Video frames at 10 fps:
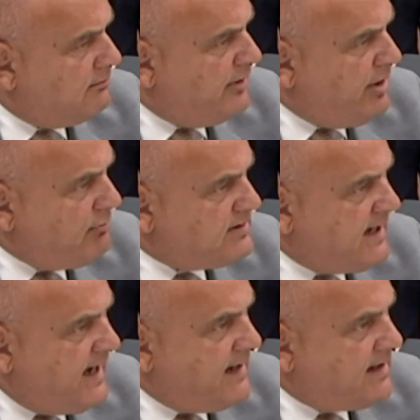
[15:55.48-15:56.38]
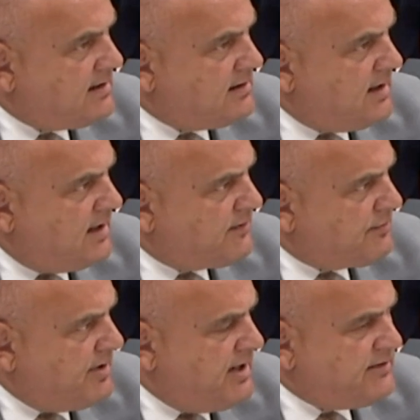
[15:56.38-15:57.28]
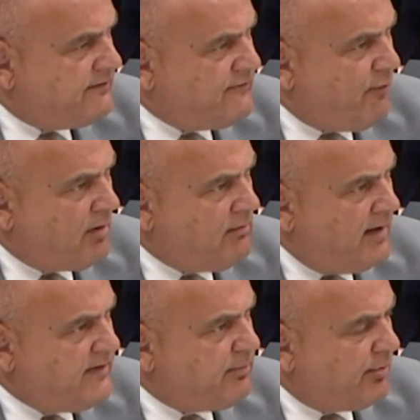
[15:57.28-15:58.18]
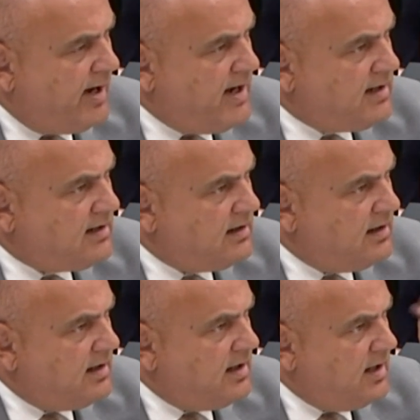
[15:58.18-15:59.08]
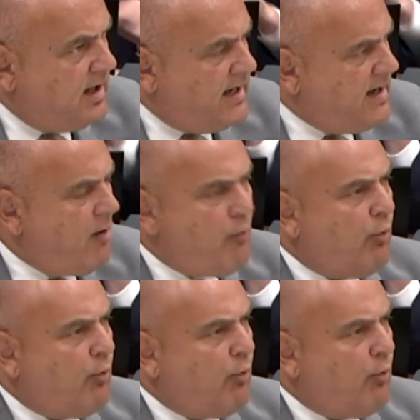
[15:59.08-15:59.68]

We don't take a 3 to 4 month break and not